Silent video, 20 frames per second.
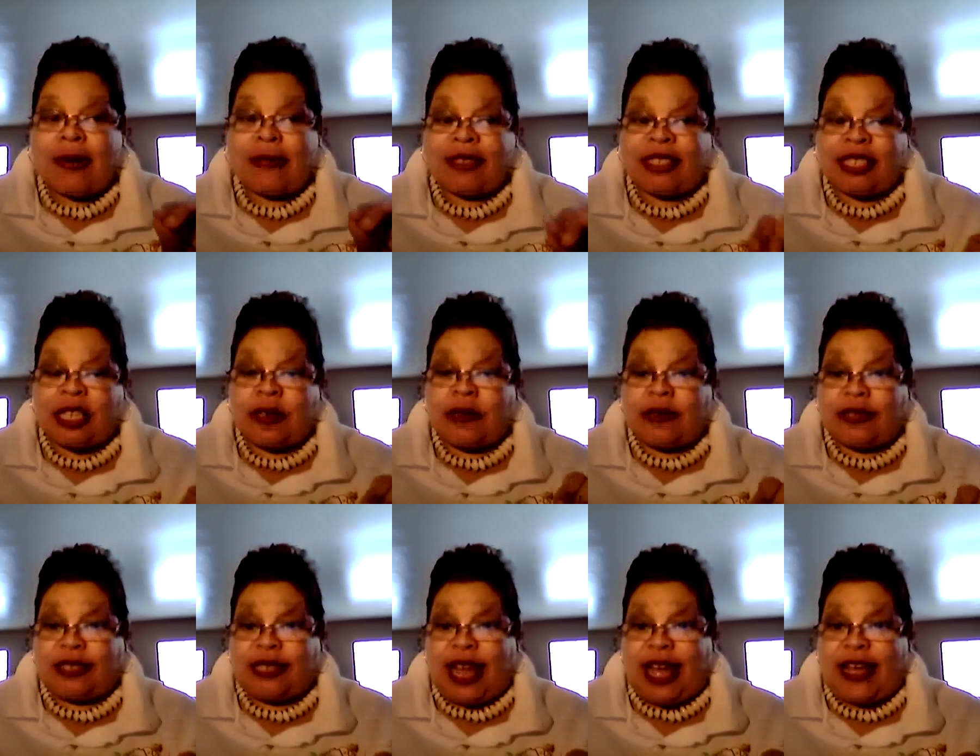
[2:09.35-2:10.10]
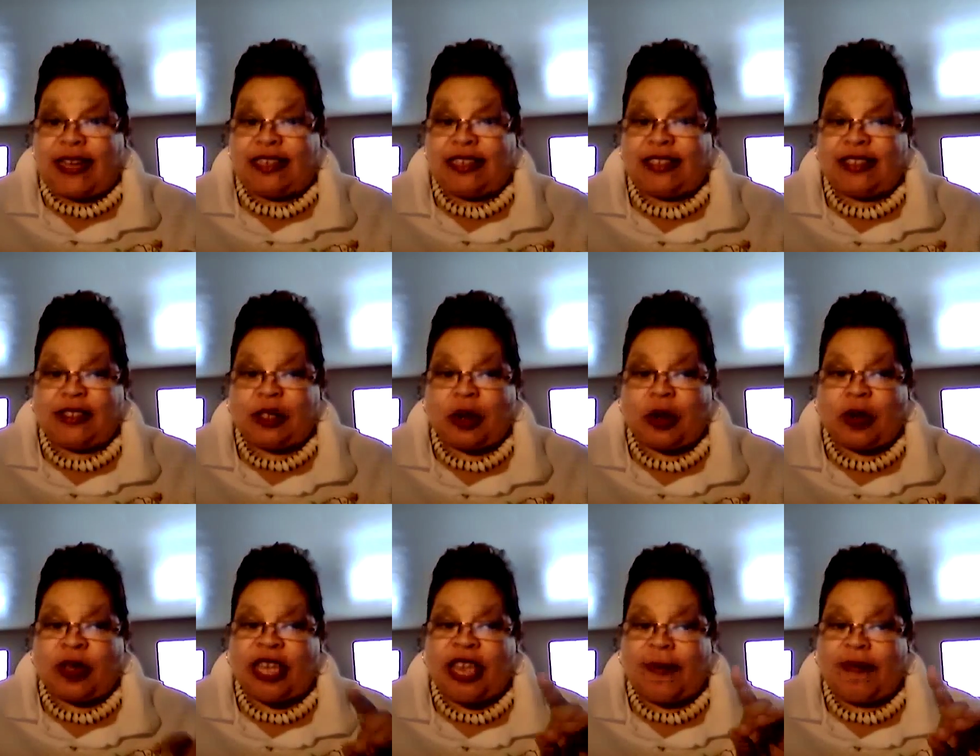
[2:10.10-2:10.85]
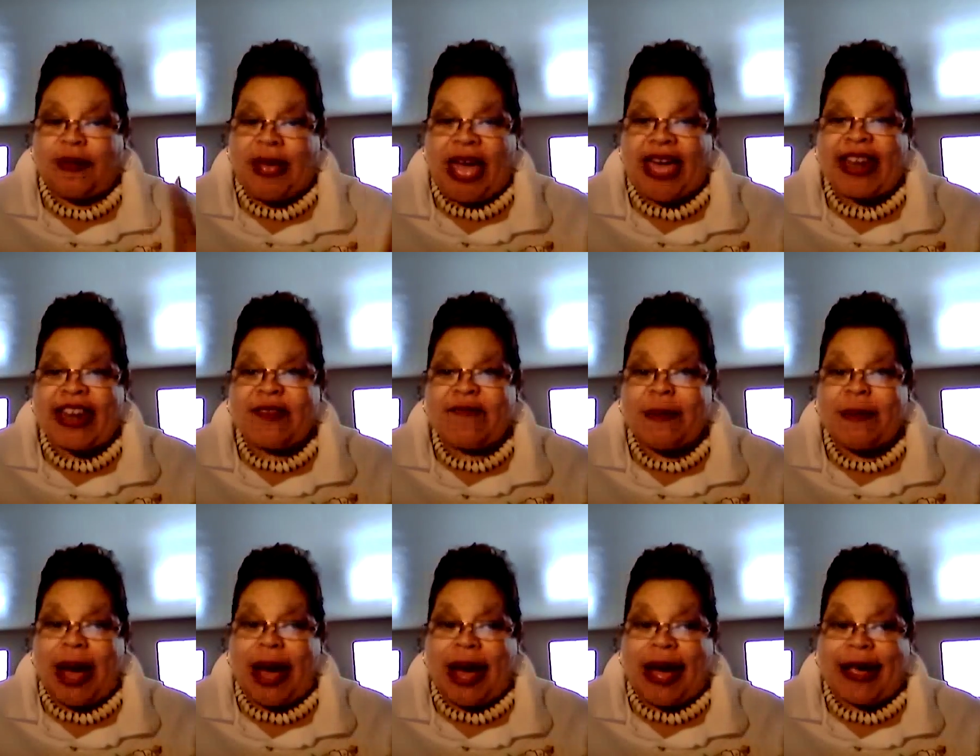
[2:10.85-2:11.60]
skill set. So keep that
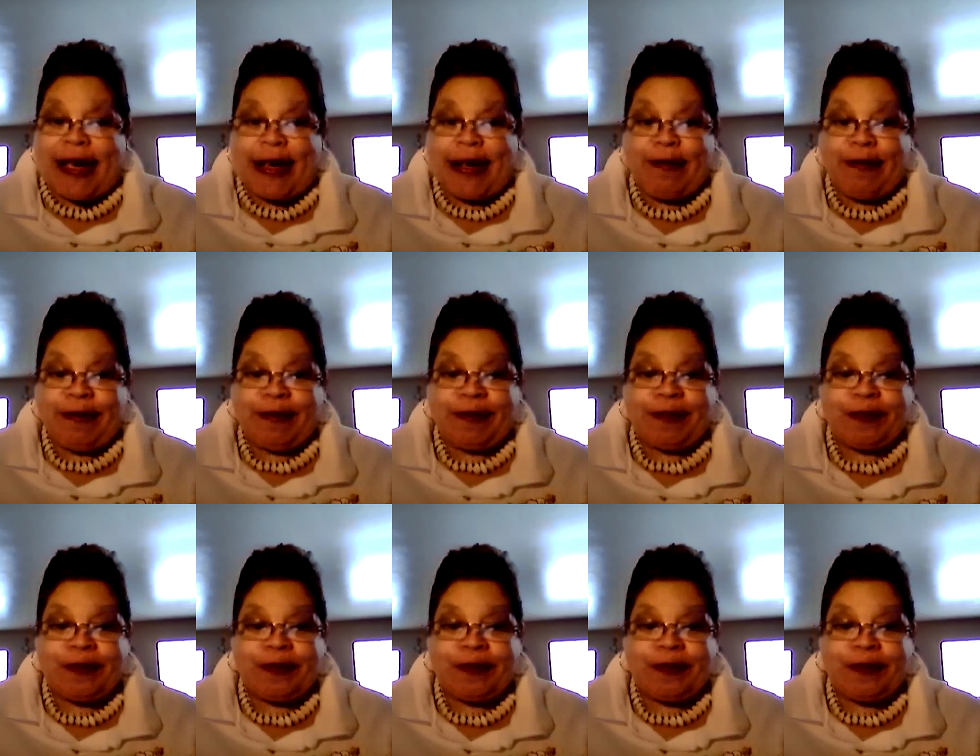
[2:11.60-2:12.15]
in mind.